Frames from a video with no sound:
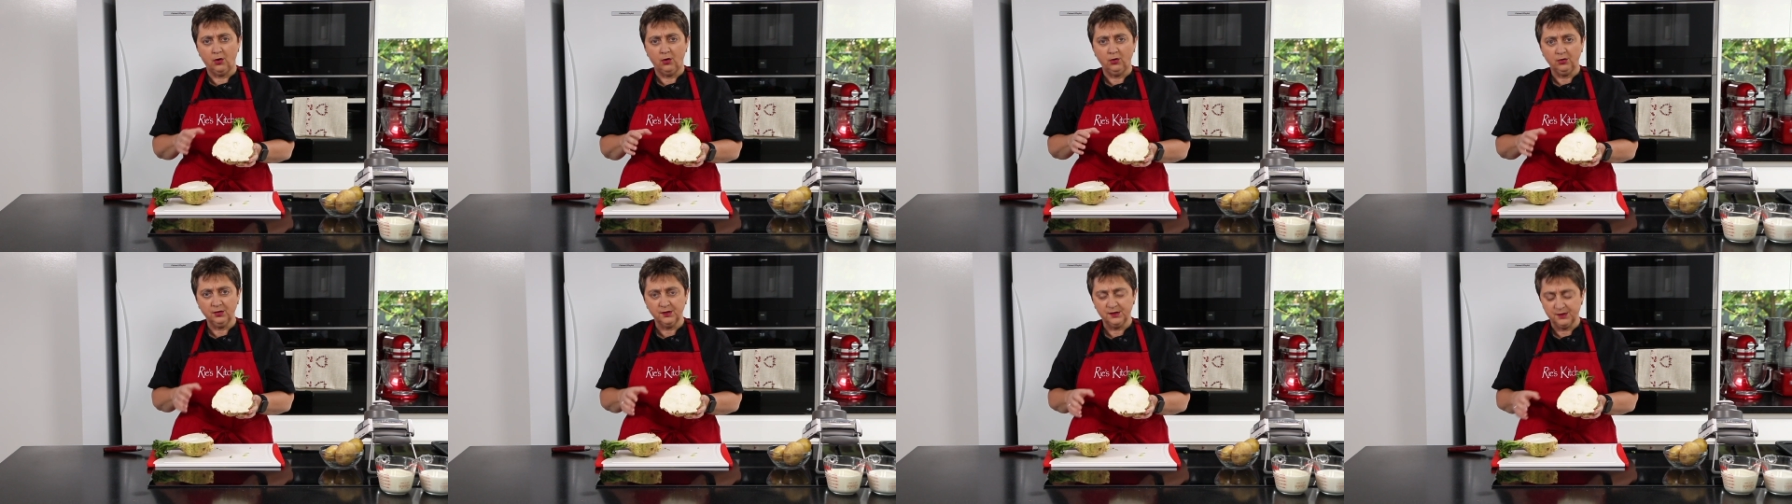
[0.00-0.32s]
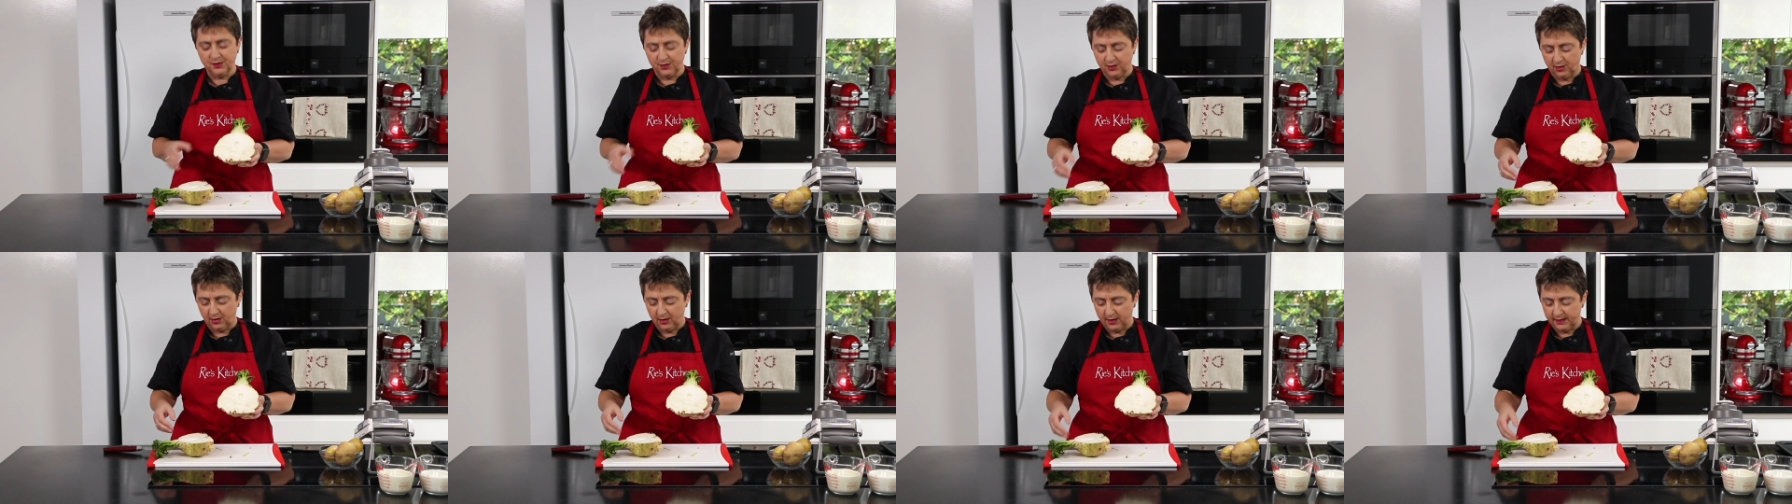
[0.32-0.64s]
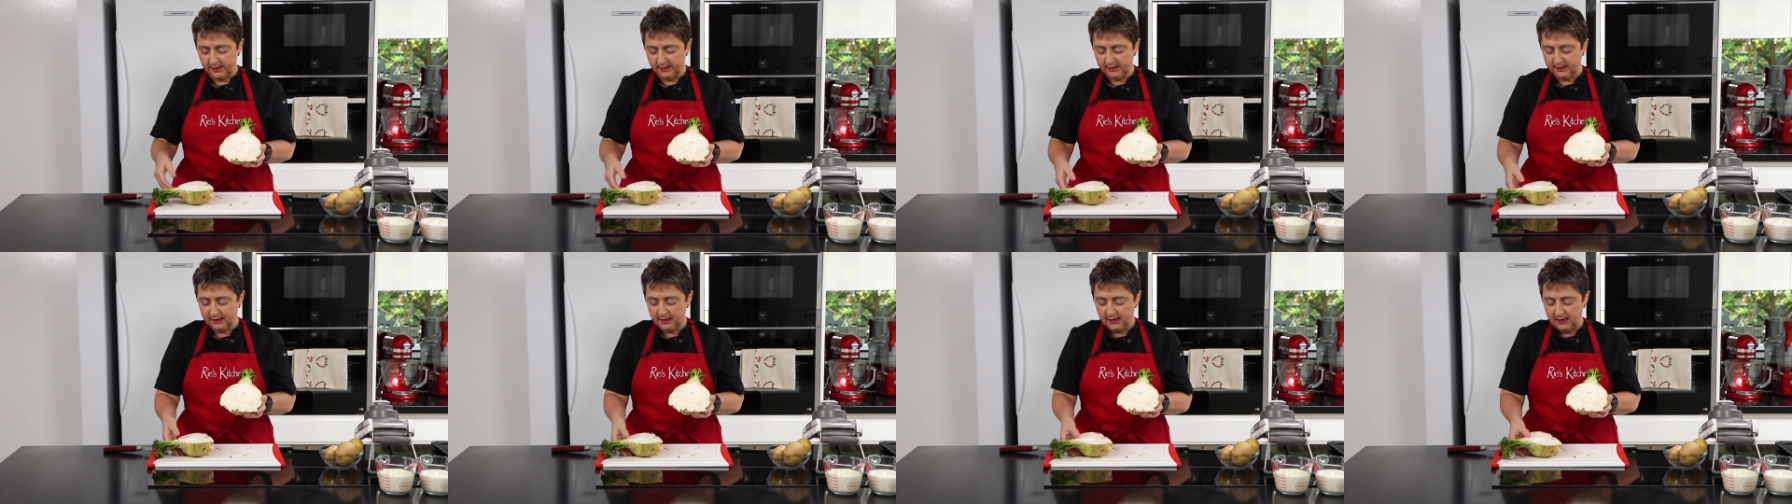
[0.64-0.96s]

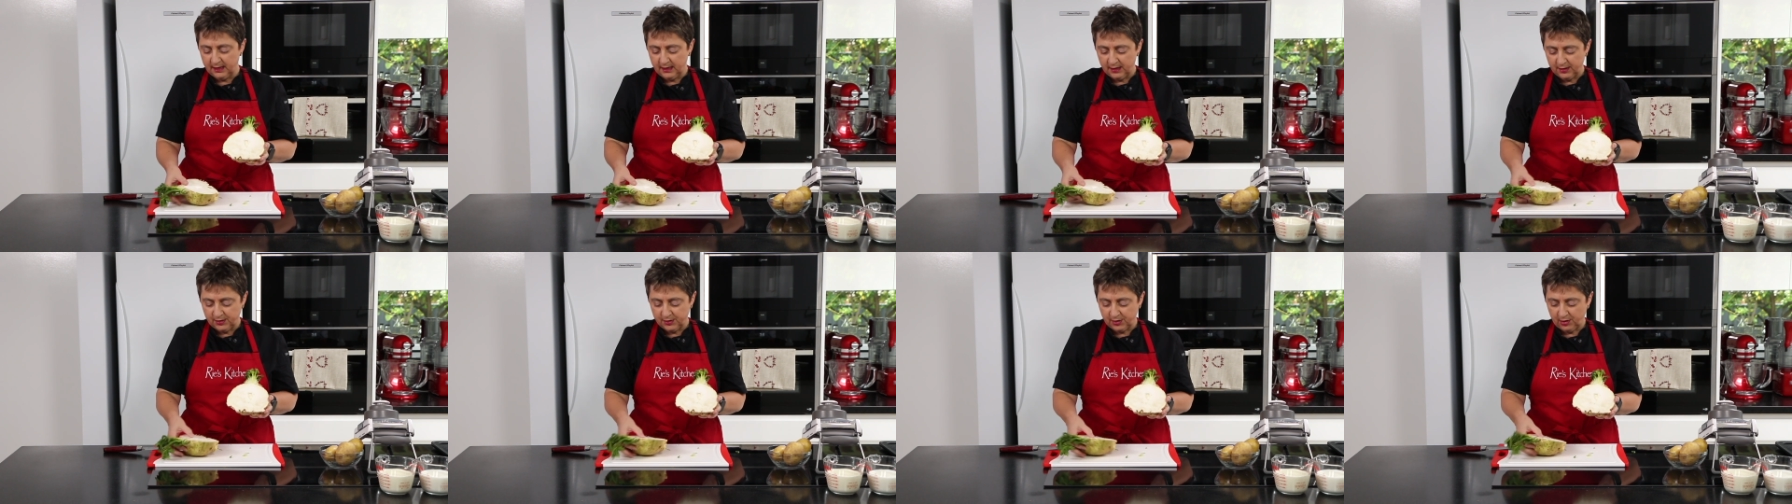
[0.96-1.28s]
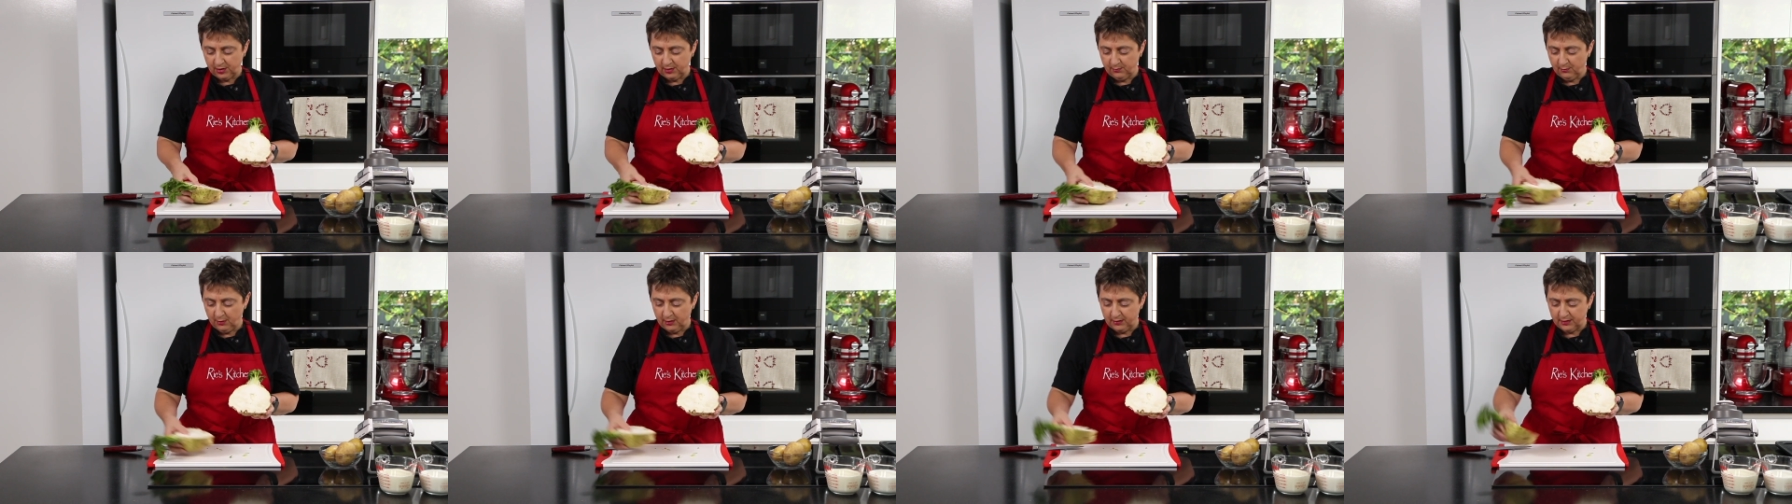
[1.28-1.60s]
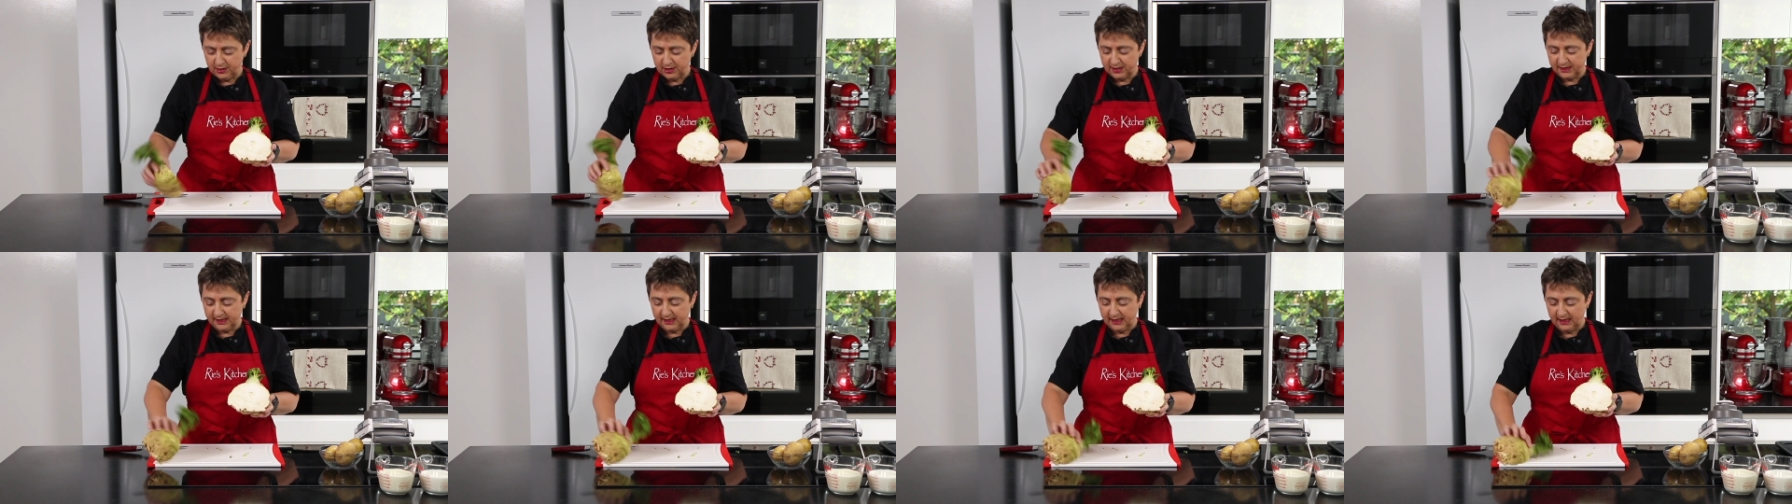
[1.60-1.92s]
oxidize, so you might
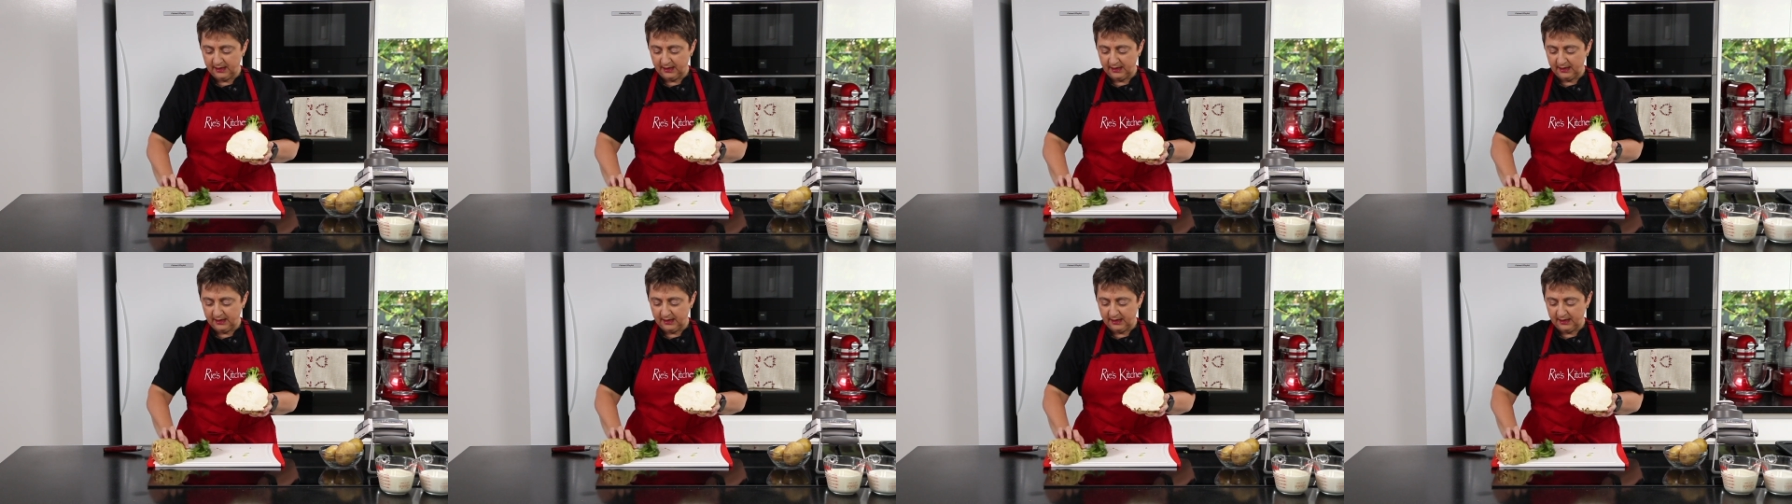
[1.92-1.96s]
just